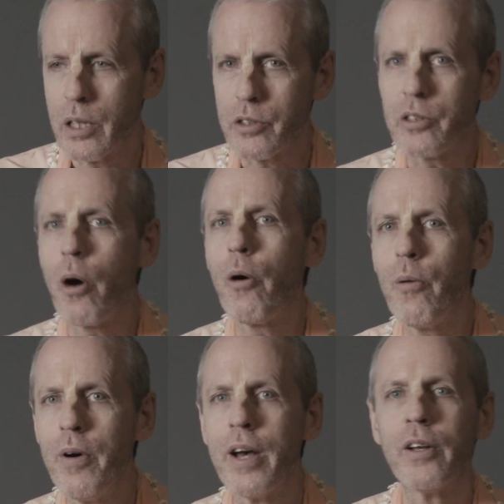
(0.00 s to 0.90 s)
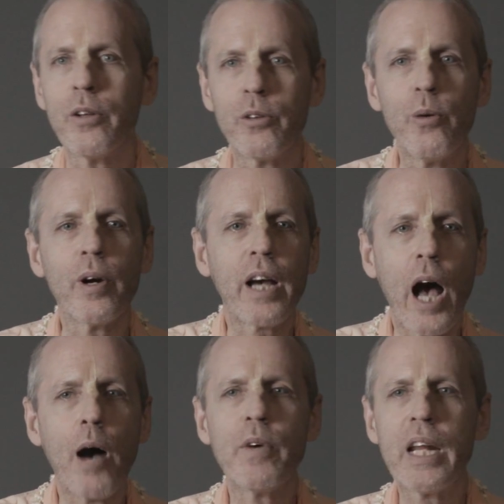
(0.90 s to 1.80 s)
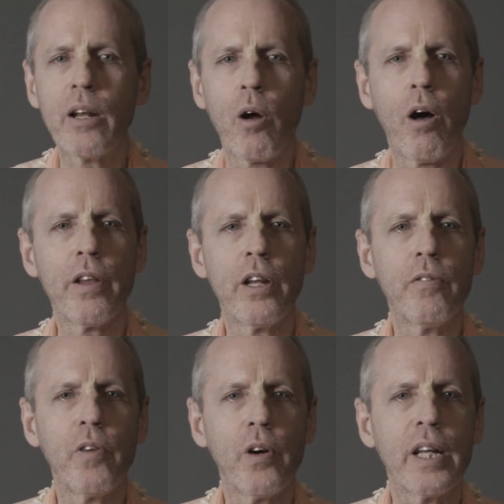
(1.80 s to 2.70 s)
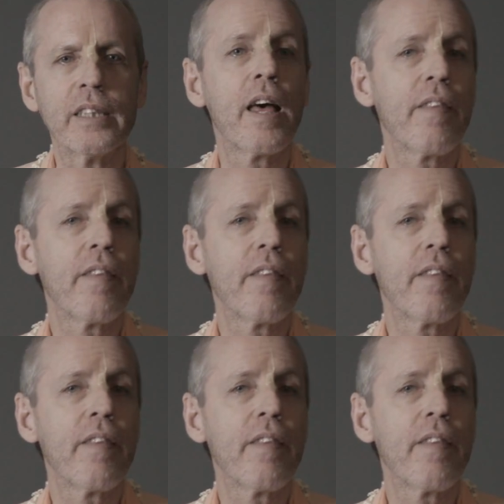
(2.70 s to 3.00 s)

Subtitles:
So to accommodate all the devotees,